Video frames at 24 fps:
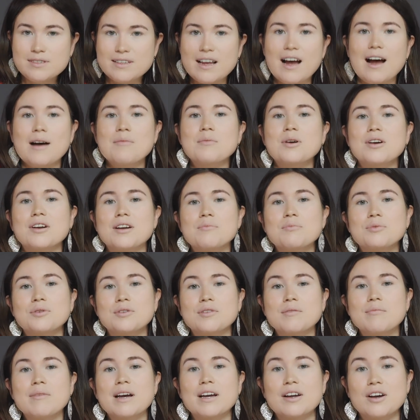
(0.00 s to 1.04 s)
that I'm gonna
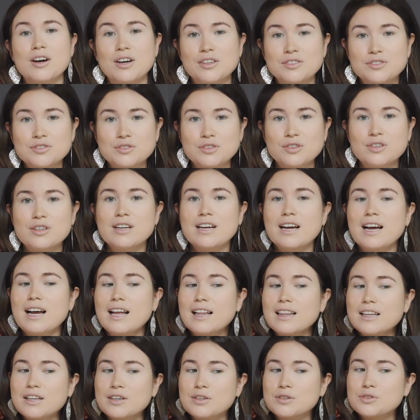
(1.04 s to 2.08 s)
put my contour
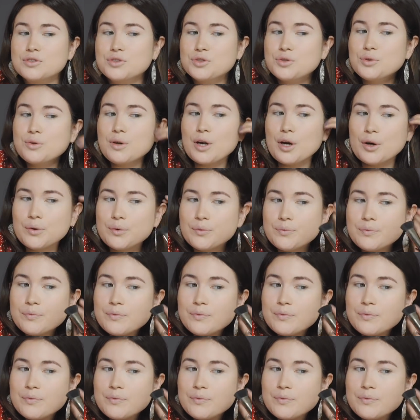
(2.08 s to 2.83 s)
a little too low.